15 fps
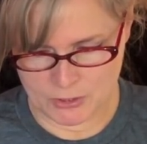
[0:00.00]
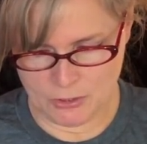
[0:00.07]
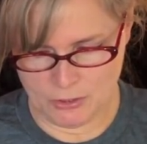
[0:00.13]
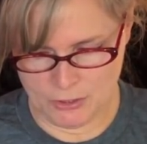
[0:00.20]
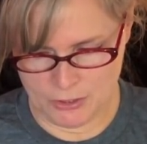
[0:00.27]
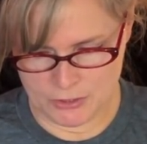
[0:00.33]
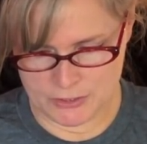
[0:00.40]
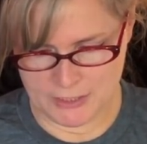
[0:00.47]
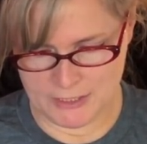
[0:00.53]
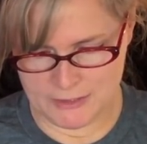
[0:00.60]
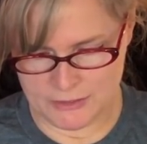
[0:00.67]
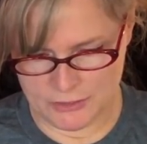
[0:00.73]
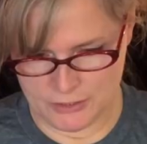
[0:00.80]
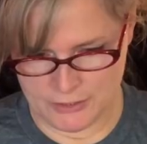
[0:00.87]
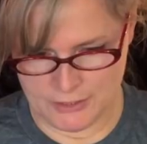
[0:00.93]
Cards.
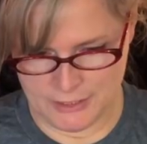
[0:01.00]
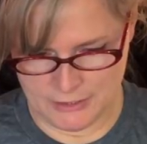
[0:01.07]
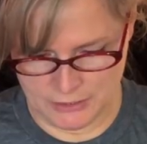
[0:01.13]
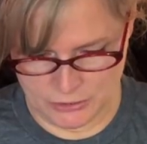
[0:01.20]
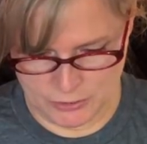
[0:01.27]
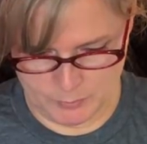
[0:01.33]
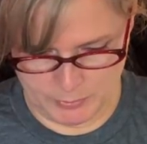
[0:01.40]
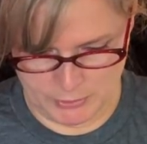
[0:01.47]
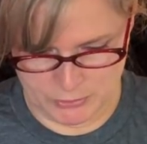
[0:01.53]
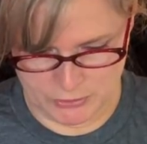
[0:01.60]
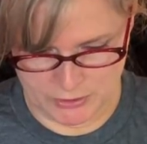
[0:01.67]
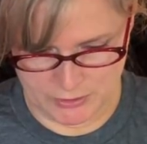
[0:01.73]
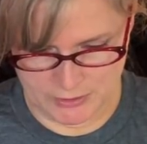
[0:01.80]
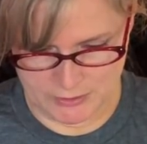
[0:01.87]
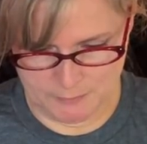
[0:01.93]
And this is the
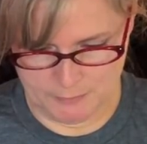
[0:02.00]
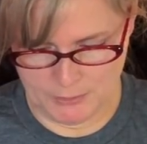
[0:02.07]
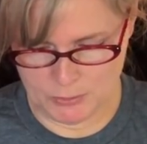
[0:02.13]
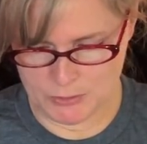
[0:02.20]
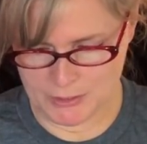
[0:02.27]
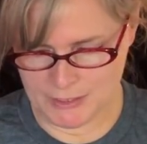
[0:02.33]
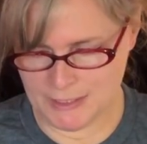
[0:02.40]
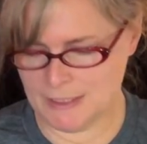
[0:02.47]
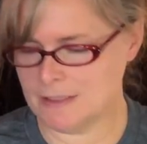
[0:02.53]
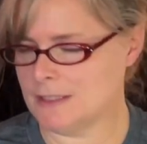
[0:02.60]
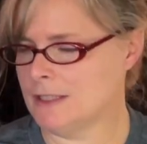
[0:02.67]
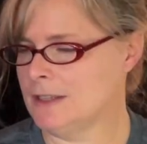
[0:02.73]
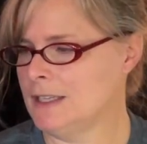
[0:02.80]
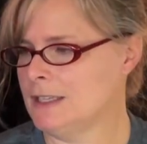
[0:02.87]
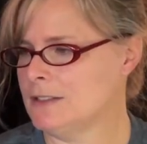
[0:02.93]
person, Mona
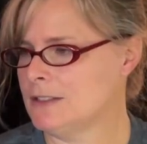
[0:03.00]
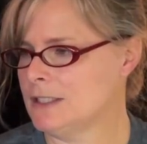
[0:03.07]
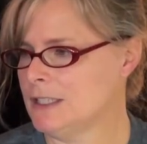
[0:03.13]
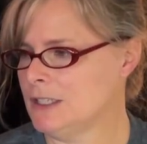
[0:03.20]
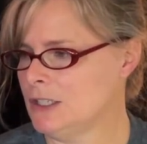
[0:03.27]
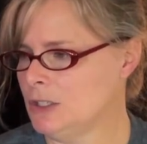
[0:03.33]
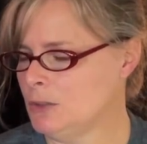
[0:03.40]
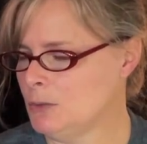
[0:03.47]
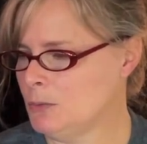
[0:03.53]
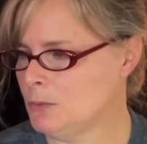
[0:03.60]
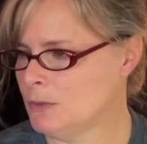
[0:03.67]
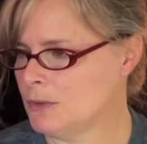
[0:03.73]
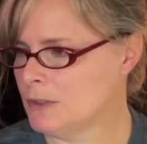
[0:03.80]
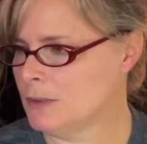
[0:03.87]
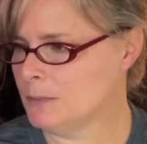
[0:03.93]
Lisa, that sent you
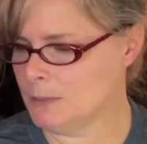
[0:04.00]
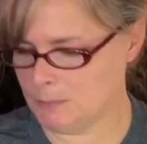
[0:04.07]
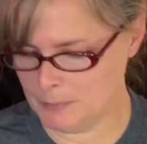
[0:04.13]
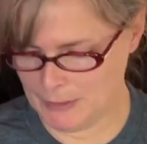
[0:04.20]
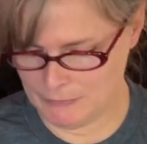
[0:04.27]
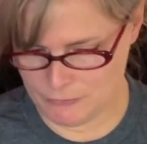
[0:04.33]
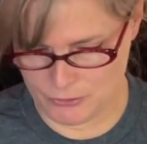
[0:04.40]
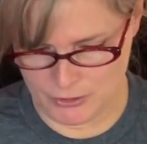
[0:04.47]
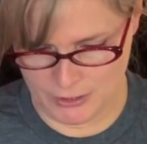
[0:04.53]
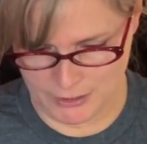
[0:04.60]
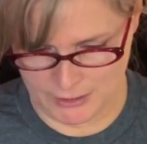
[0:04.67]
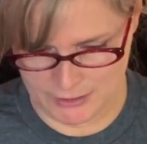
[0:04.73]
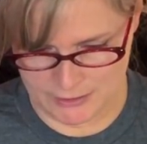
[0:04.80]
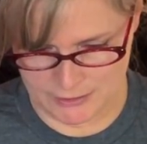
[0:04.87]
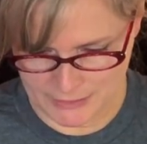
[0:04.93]
the beaver
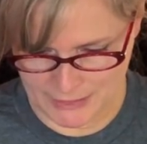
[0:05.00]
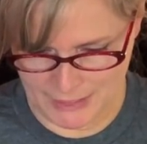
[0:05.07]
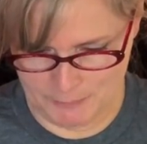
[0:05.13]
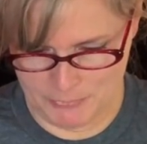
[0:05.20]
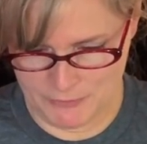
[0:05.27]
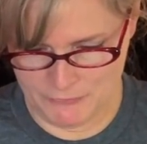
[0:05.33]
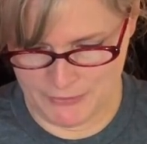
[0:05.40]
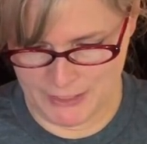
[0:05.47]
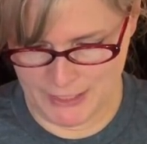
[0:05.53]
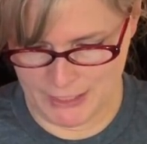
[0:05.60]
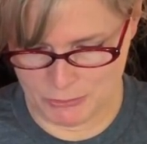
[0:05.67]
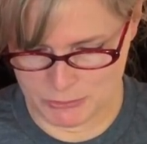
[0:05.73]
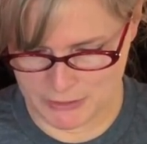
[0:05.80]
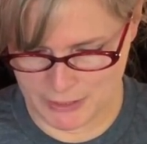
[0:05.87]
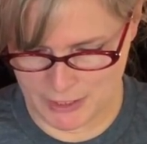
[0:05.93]
nuggets. Keep the
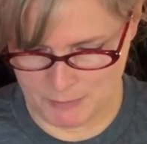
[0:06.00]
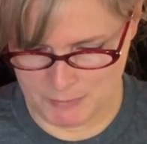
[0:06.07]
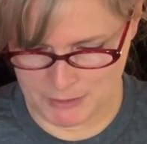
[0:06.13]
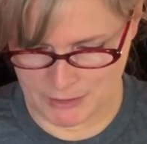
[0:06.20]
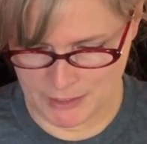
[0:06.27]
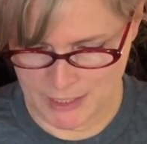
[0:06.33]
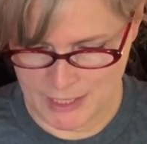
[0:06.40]
videos coming.